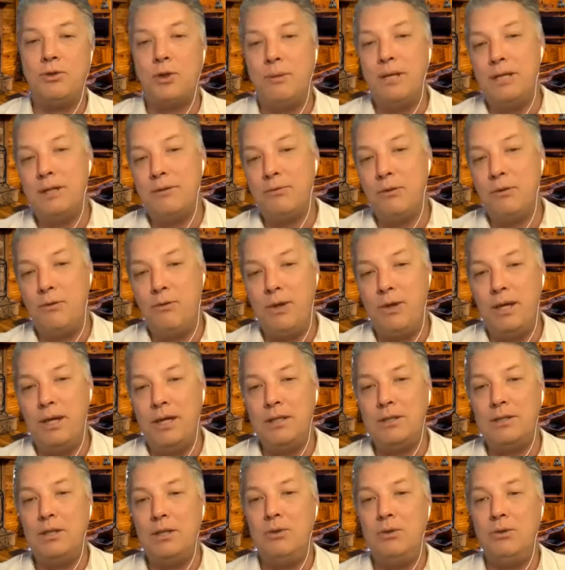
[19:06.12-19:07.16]
many different
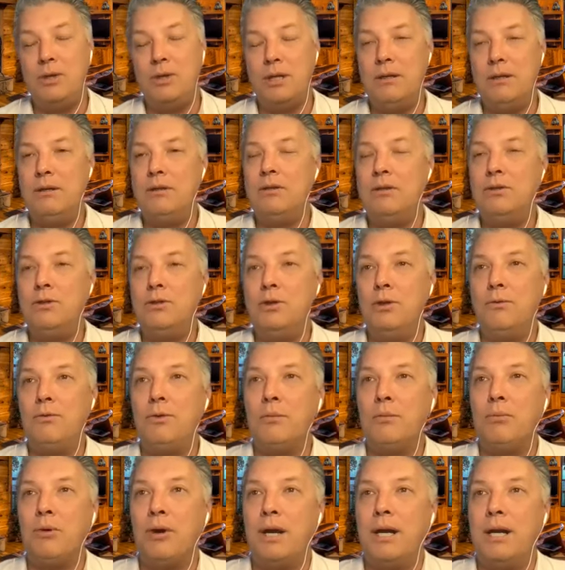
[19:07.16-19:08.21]
things that you can do for
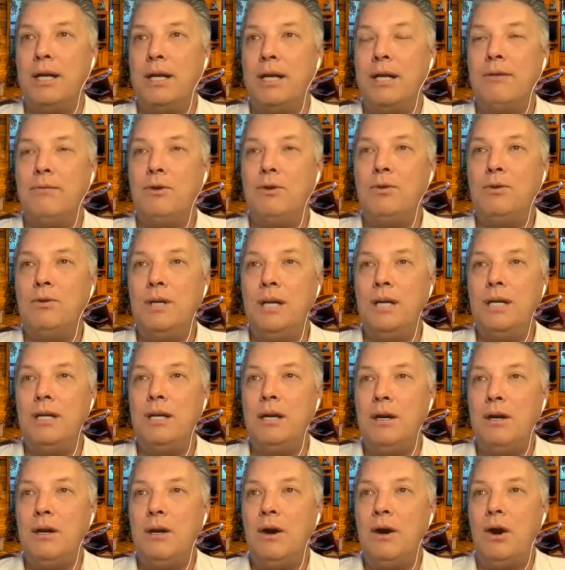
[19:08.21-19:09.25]
branding. If you need
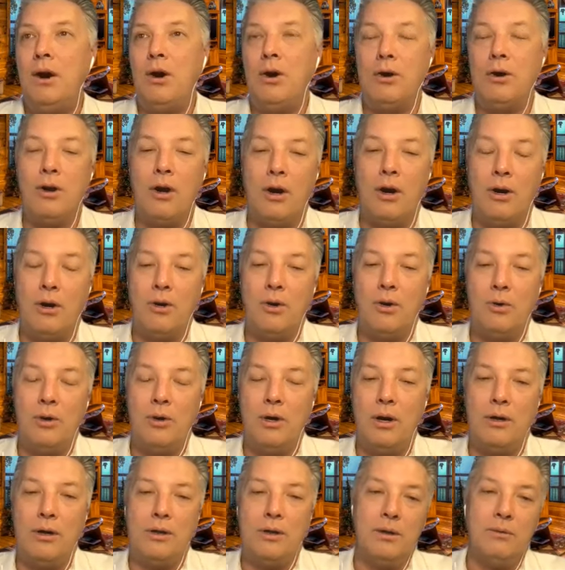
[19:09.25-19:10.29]
hard
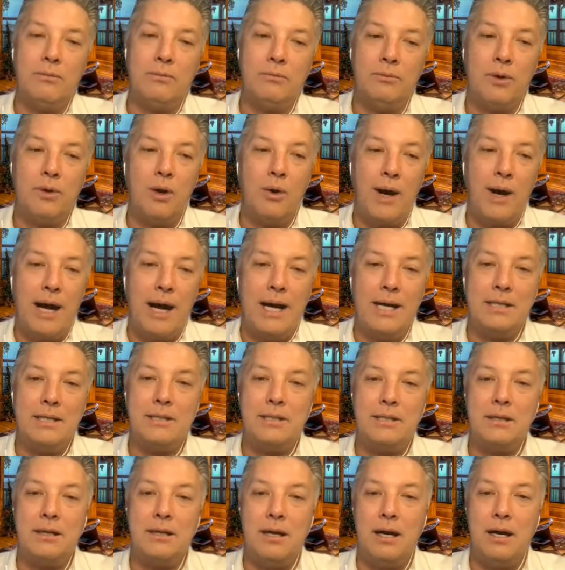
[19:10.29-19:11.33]

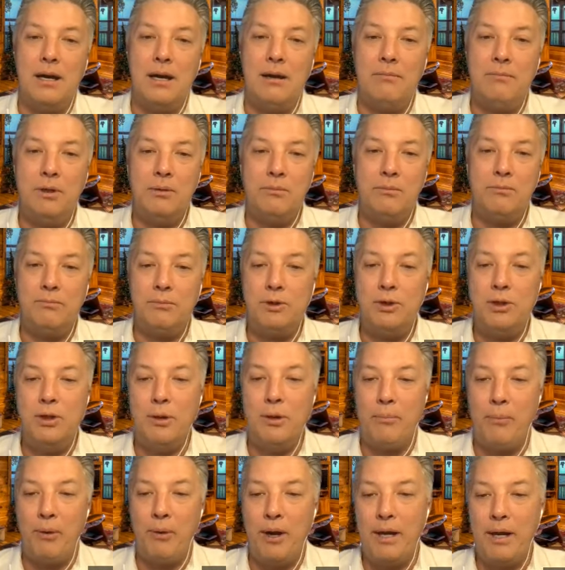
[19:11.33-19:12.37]
ROAS, to your
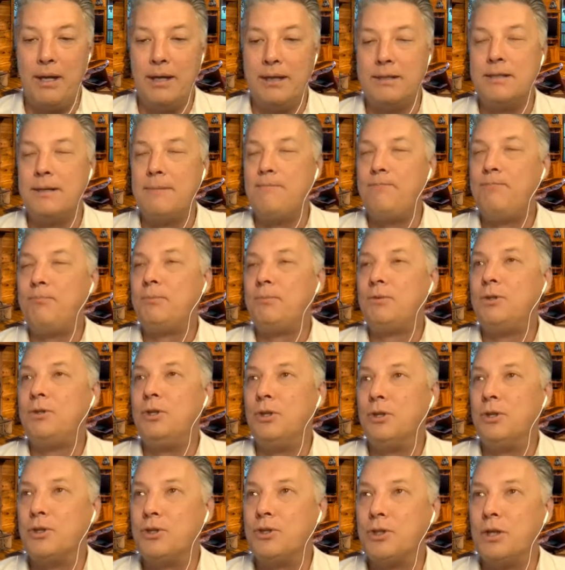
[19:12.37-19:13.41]
product, to
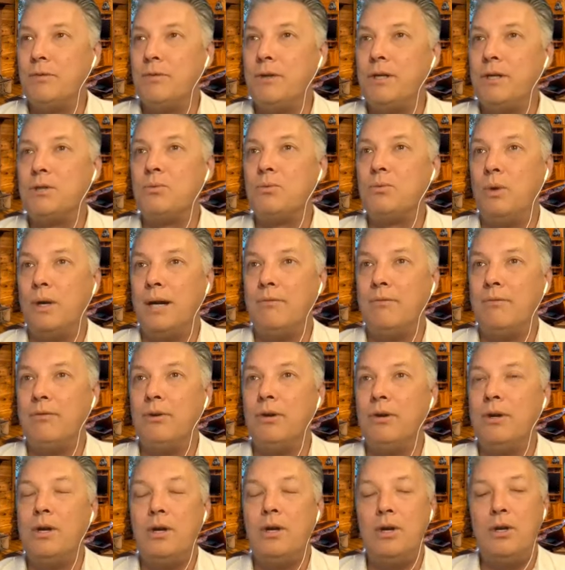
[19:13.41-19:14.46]
your service,
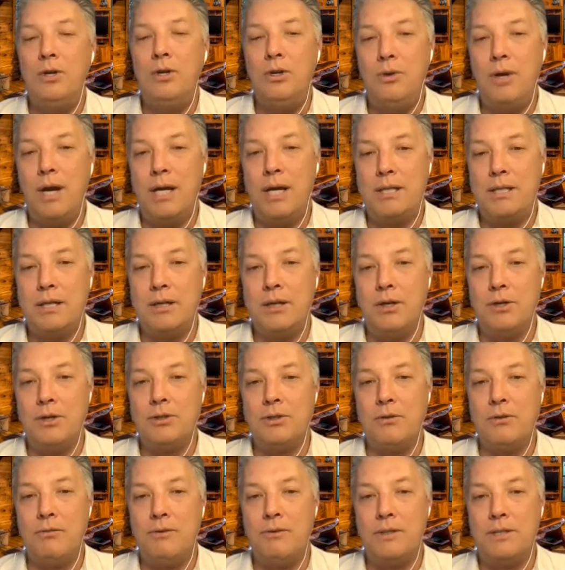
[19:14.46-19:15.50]
whatever, you guys can
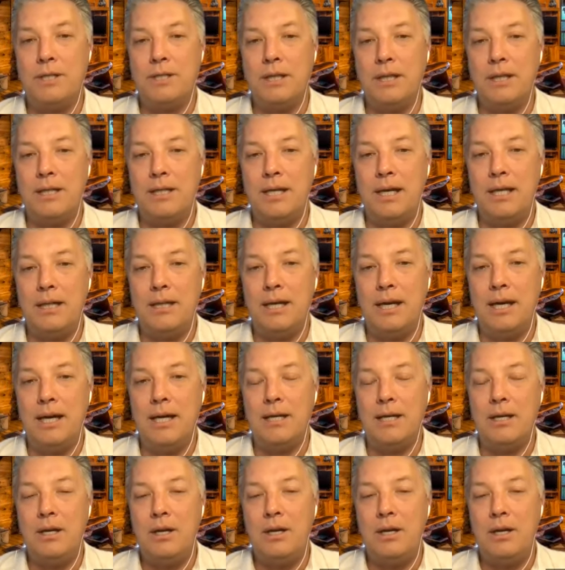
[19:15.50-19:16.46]
also facilitate that.